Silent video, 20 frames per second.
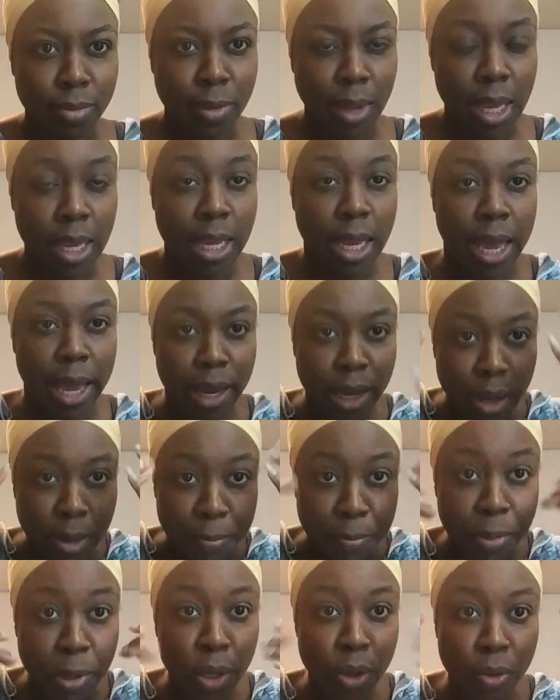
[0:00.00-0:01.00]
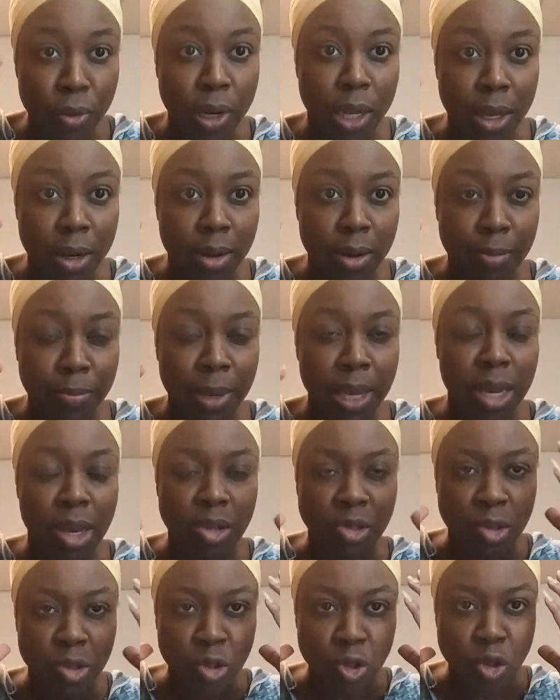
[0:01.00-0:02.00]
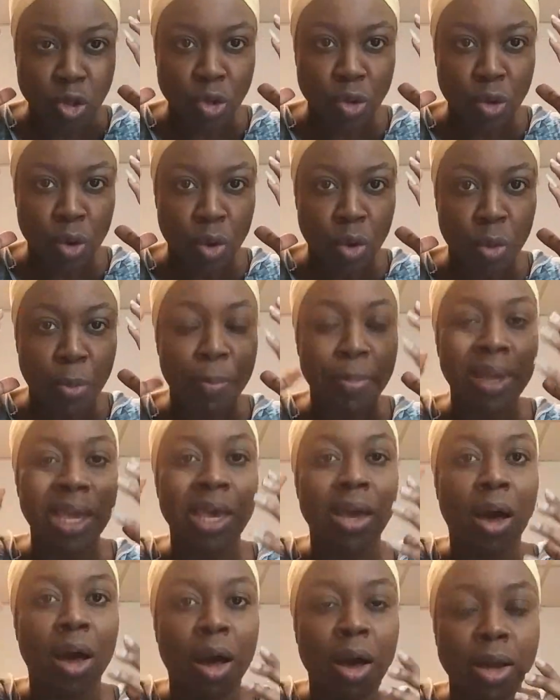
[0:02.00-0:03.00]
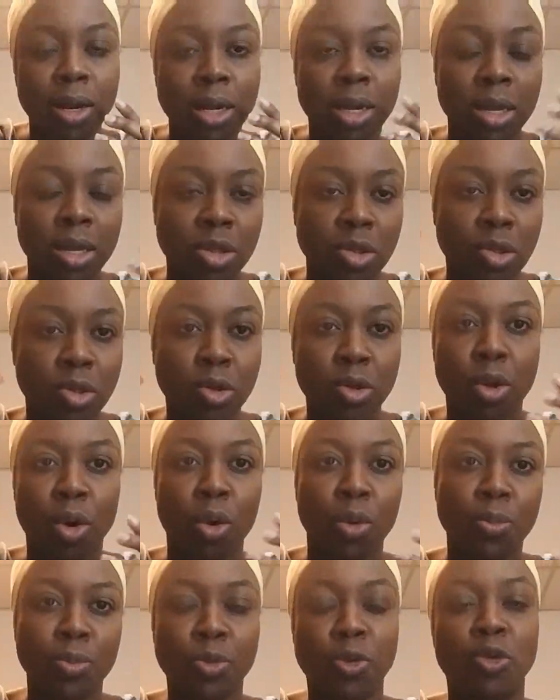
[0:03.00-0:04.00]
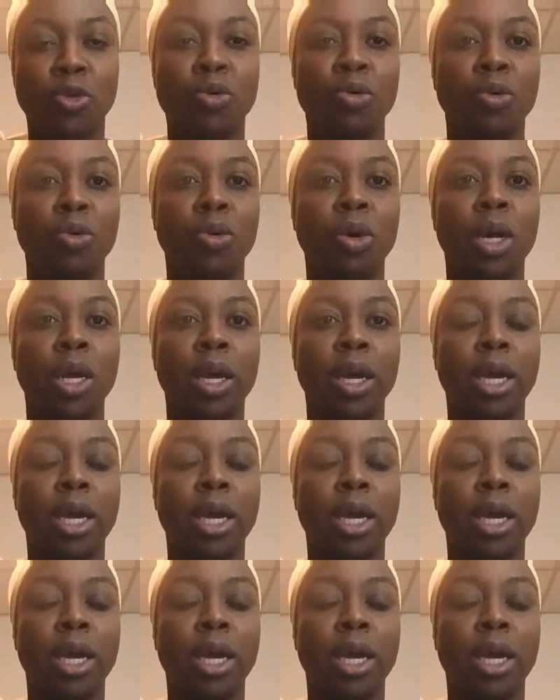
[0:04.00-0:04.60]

It can't compute it because it's so beyond its scope to